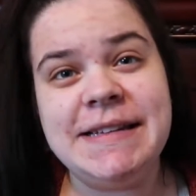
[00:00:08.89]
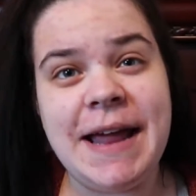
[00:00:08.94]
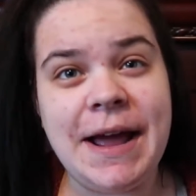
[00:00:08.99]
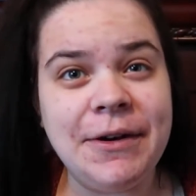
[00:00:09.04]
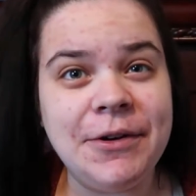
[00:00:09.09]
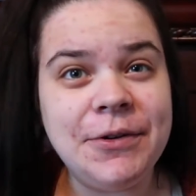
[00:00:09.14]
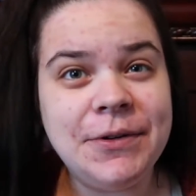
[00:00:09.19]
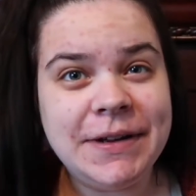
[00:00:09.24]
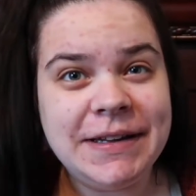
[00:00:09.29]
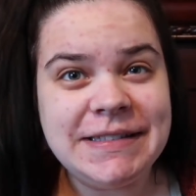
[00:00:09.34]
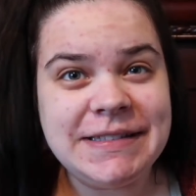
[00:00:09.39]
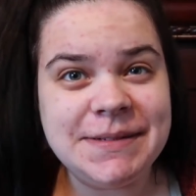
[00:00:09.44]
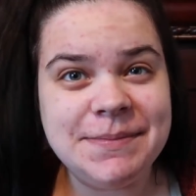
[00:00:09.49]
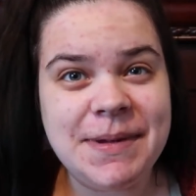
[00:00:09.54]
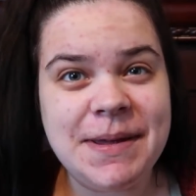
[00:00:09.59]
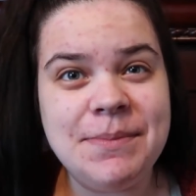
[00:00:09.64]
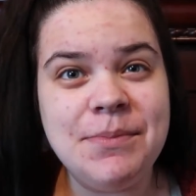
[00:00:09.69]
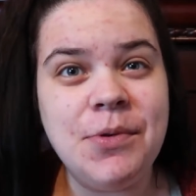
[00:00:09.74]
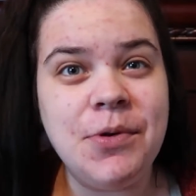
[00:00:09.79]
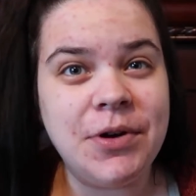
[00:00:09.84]
now going to
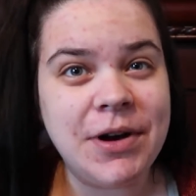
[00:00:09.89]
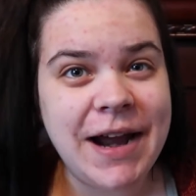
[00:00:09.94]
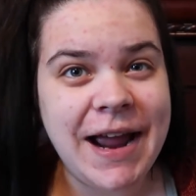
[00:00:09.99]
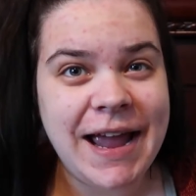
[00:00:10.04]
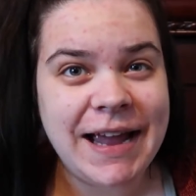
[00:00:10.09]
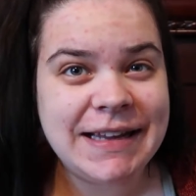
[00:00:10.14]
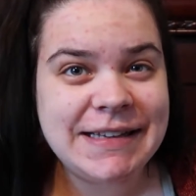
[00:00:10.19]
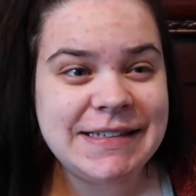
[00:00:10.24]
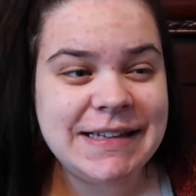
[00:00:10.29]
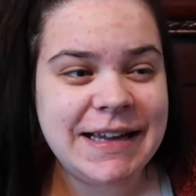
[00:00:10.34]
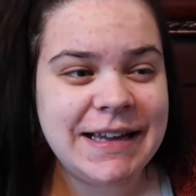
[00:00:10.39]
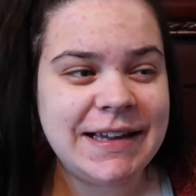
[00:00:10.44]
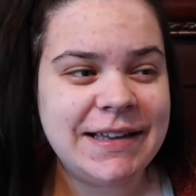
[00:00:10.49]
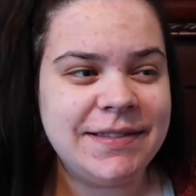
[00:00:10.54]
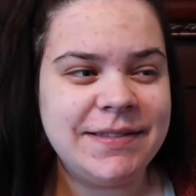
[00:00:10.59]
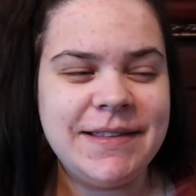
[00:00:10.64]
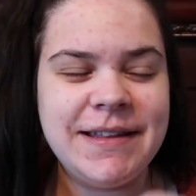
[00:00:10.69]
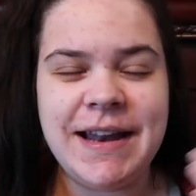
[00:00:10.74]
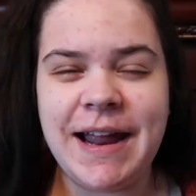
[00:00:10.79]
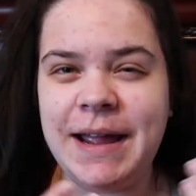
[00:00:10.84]
be more
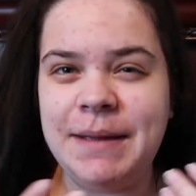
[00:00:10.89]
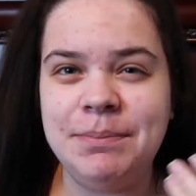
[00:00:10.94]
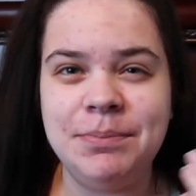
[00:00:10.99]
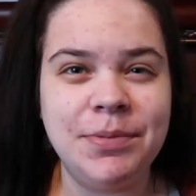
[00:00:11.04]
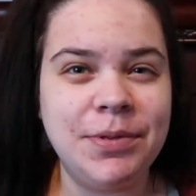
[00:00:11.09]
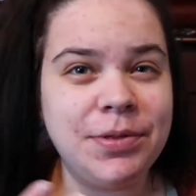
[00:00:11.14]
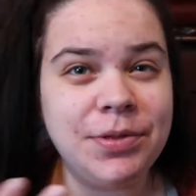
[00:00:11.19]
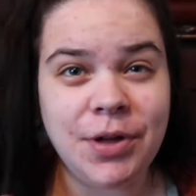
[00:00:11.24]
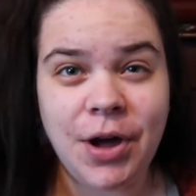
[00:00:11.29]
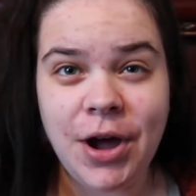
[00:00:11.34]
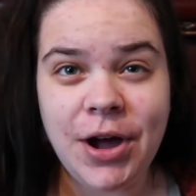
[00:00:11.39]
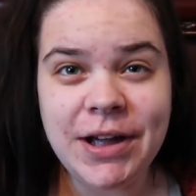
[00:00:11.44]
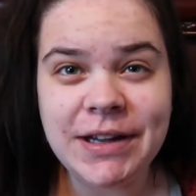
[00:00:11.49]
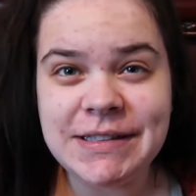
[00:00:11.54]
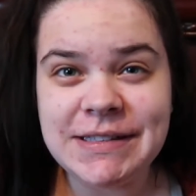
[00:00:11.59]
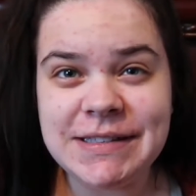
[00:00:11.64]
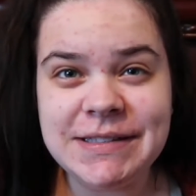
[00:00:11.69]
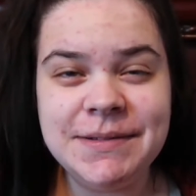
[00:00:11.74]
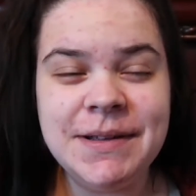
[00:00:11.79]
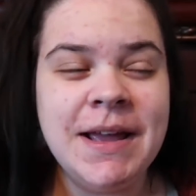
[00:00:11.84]
hectic than I
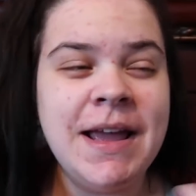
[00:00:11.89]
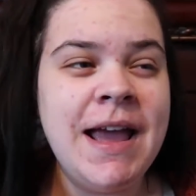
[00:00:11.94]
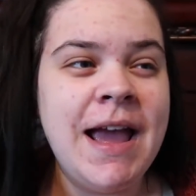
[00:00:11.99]
thought.